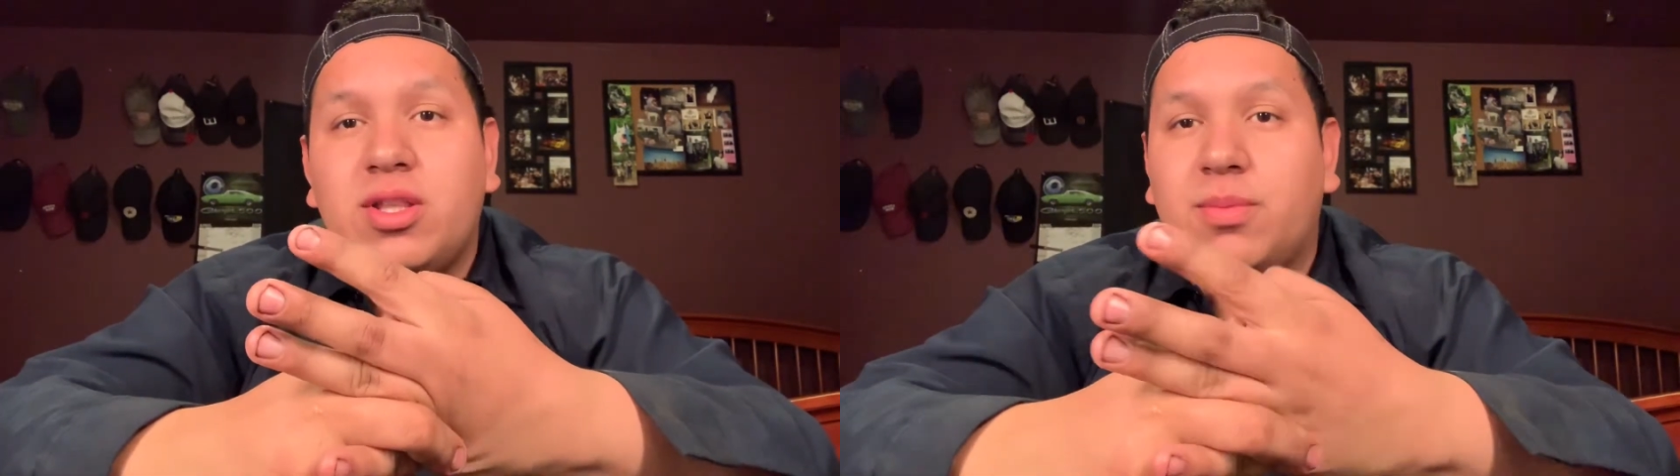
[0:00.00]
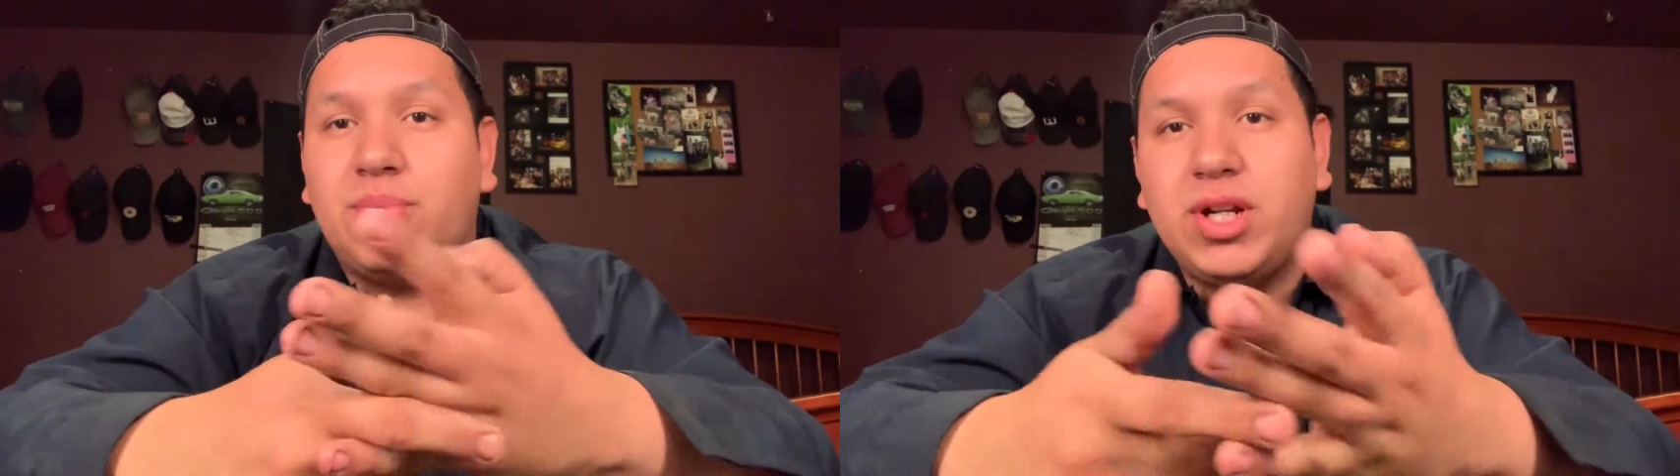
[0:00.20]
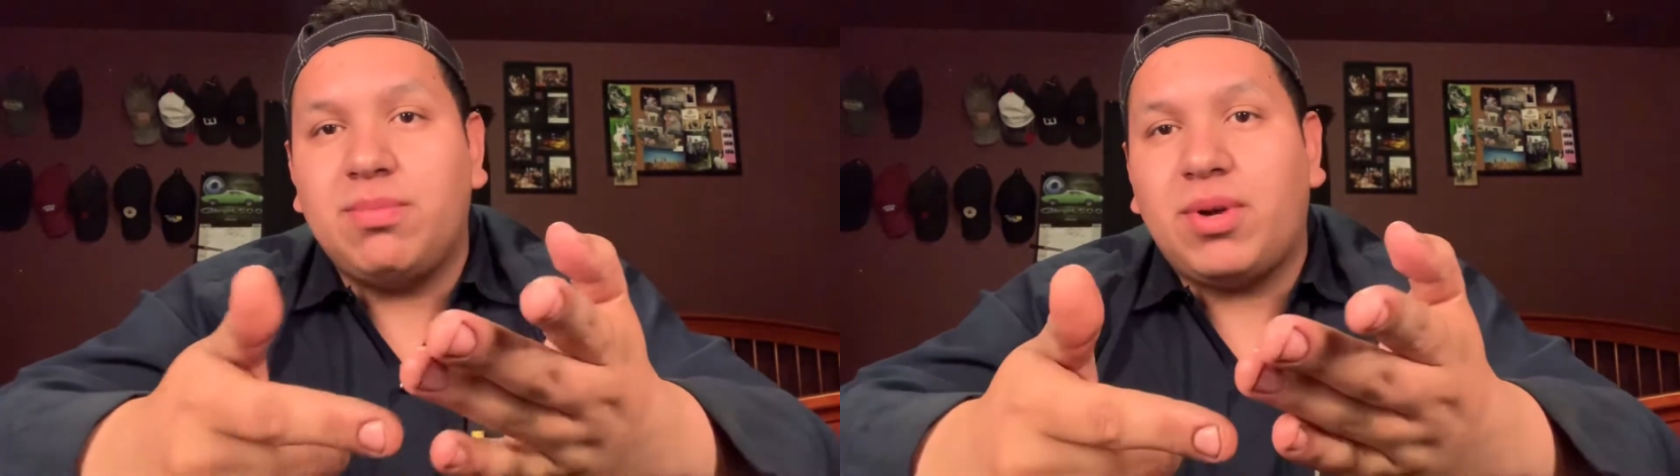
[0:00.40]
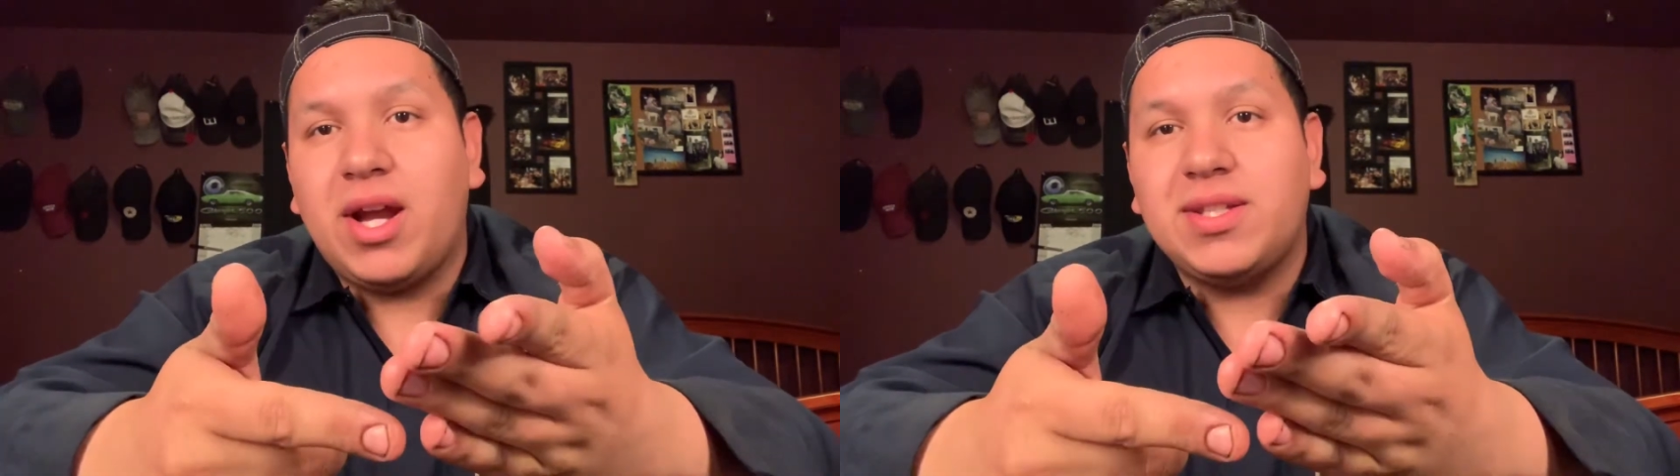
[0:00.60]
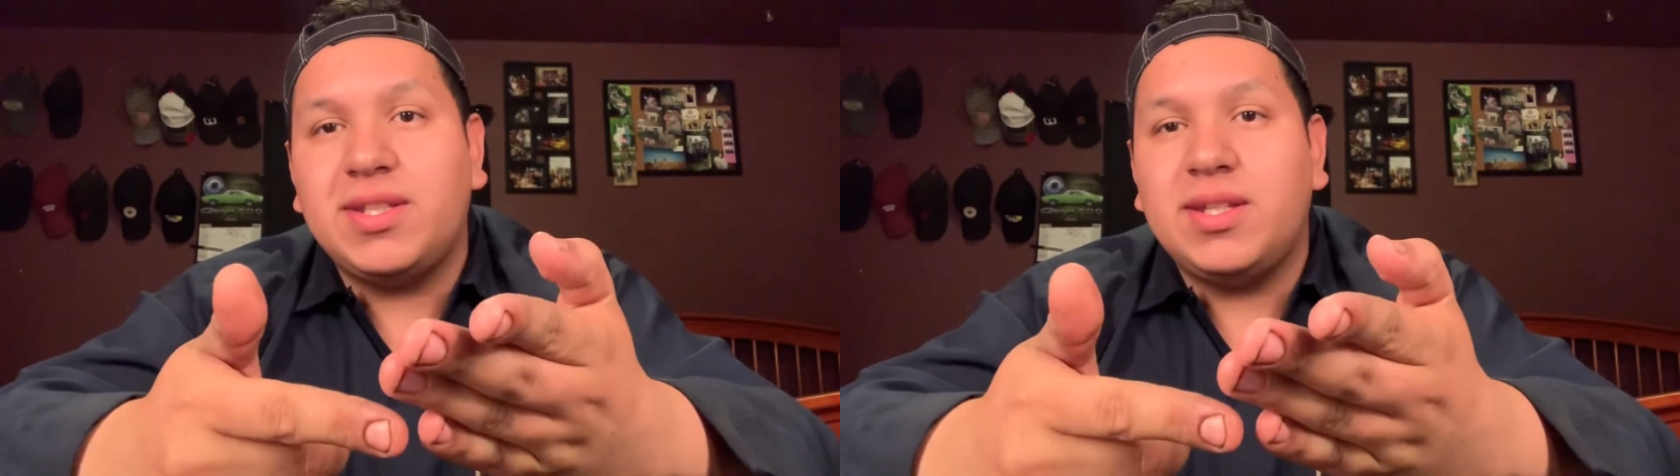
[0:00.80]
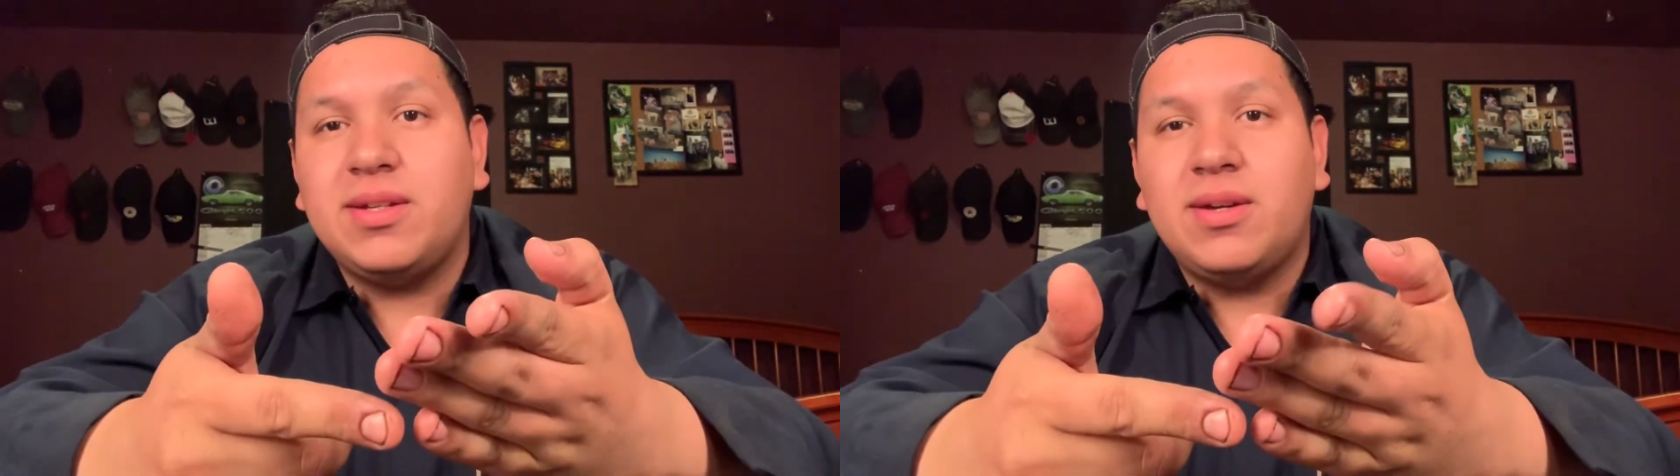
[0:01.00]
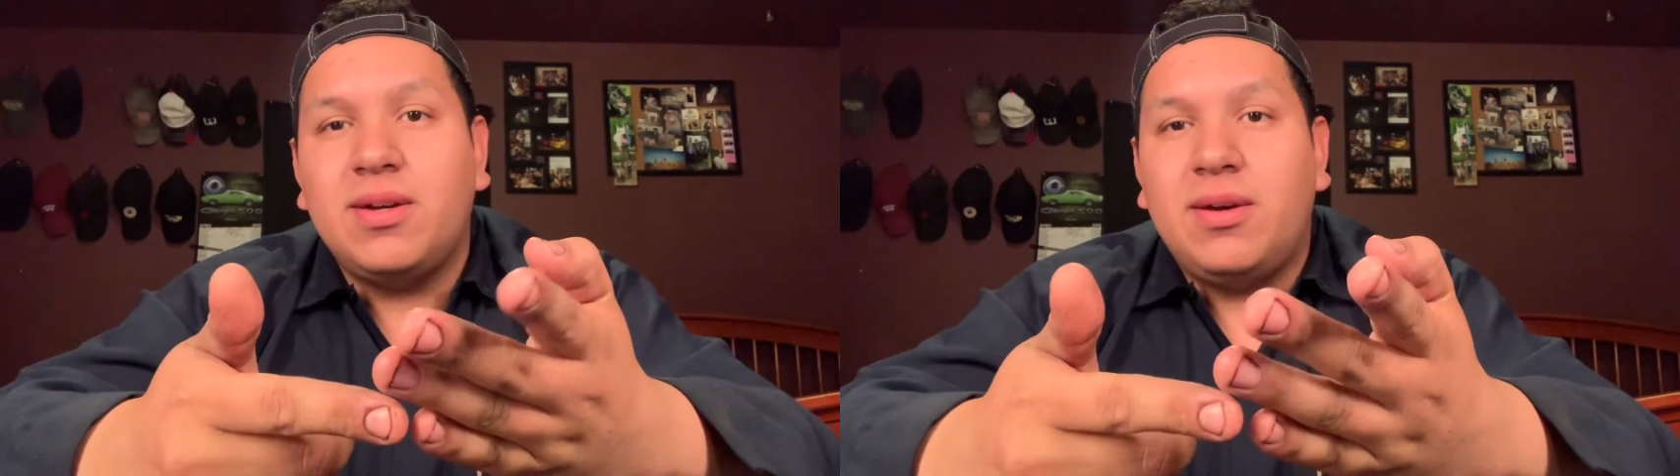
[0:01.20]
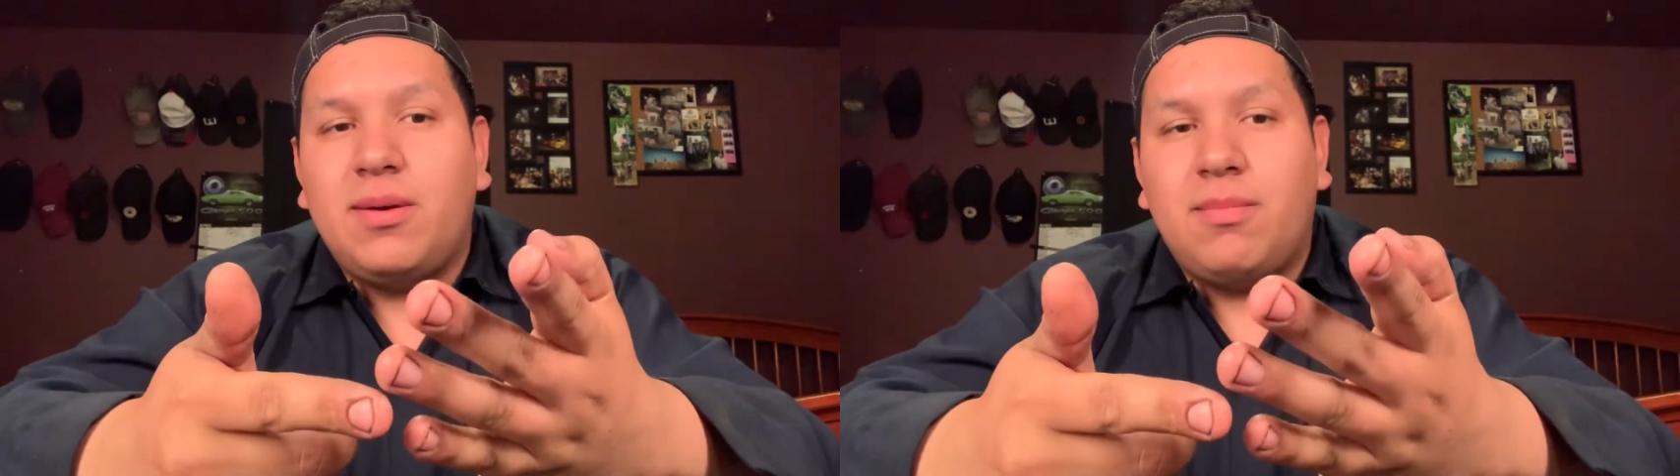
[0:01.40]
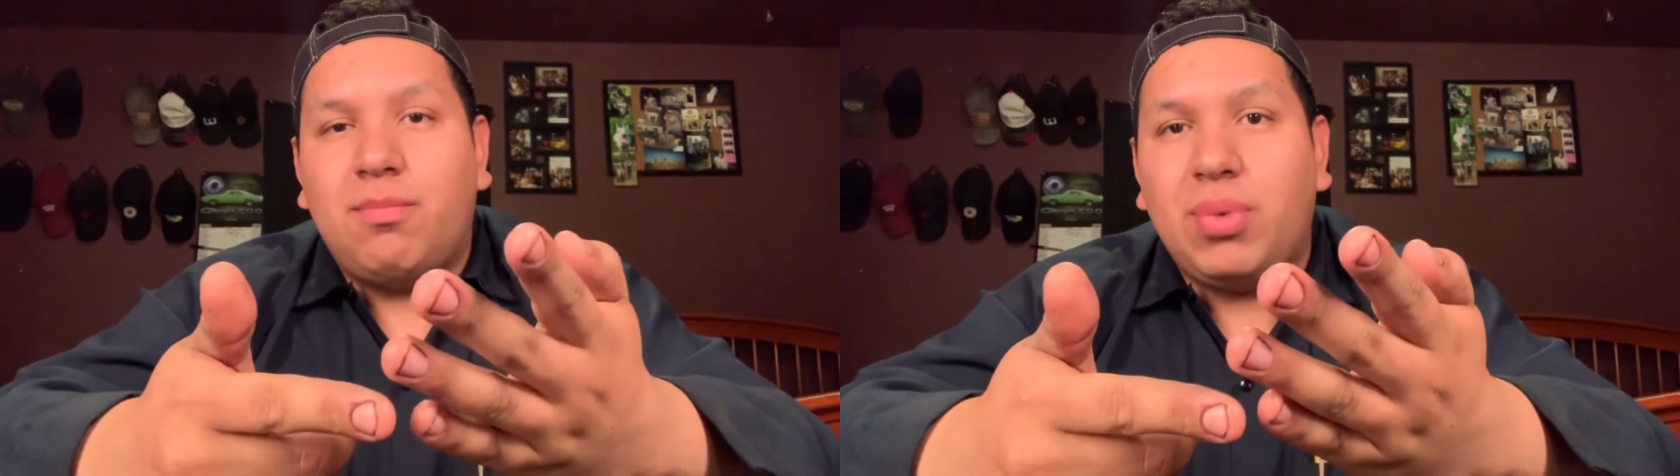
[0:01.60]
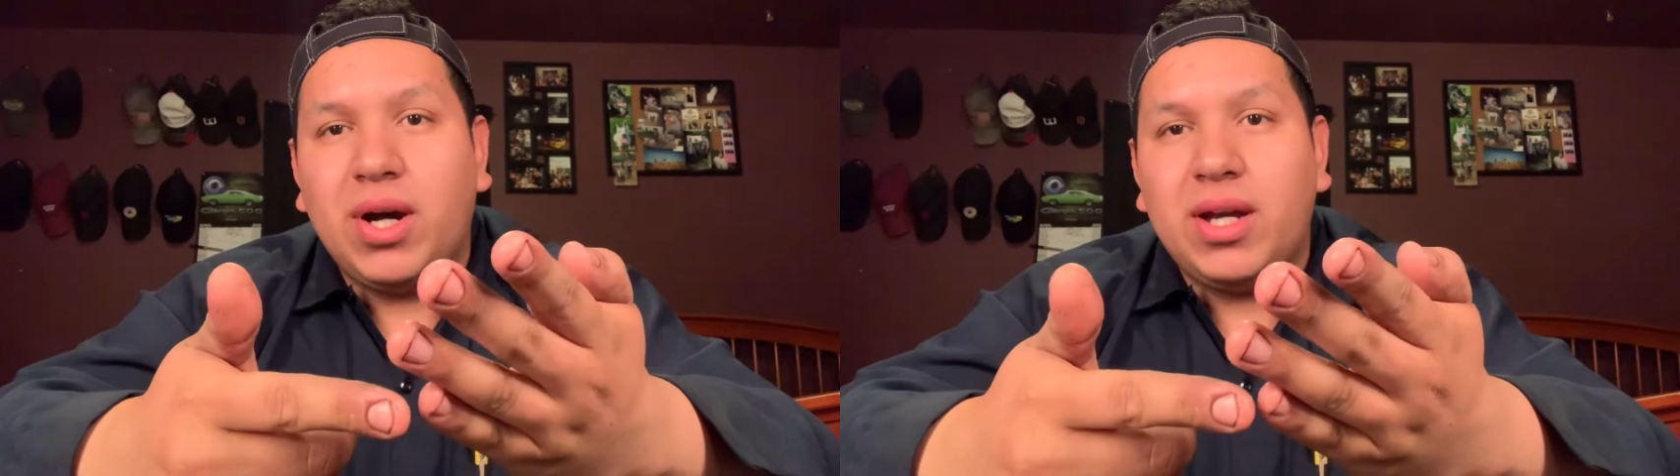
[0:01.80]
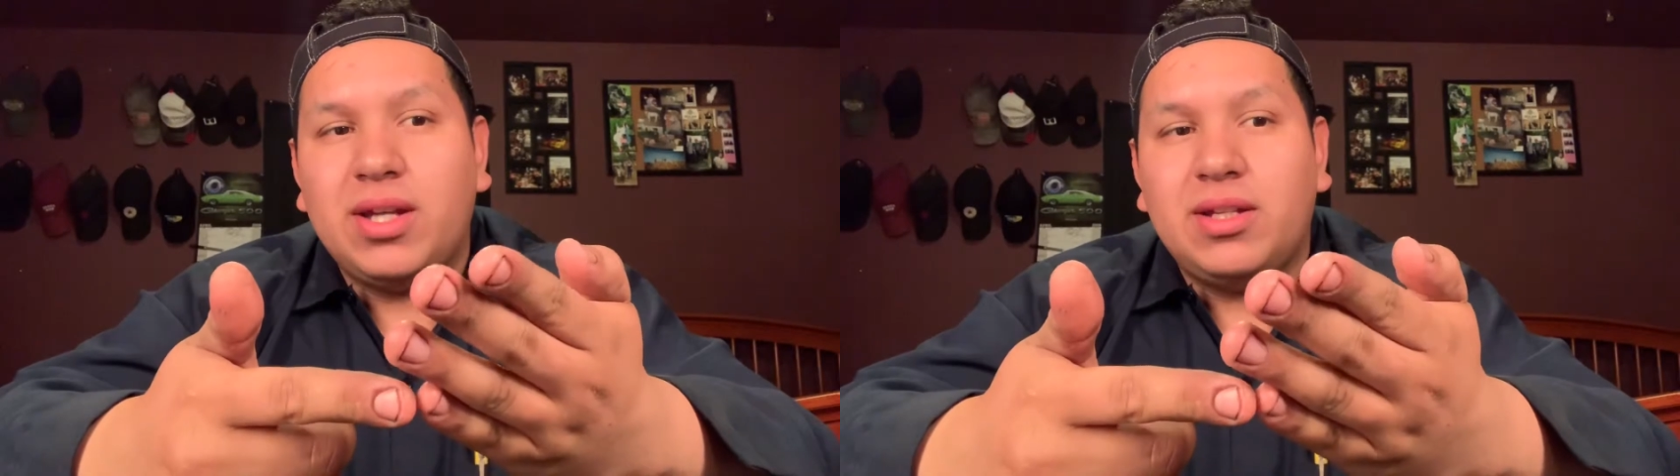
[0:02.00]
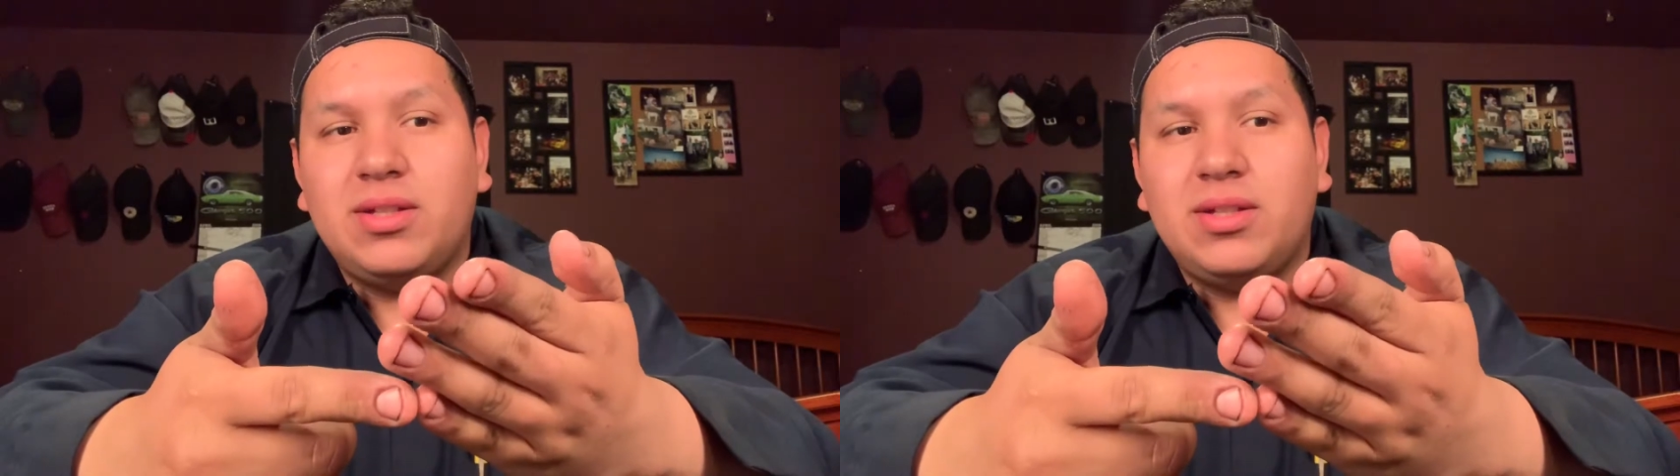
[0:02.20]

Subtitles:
They're pretty pricey, but